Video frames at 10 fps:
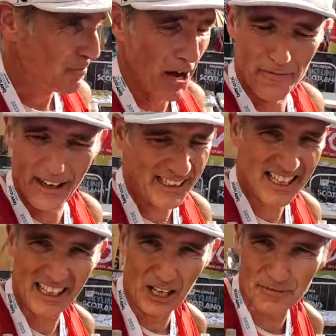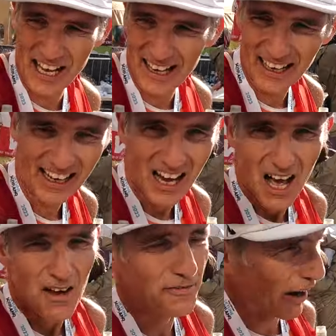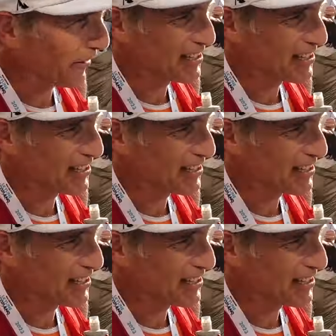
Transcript: perfect, loved it, very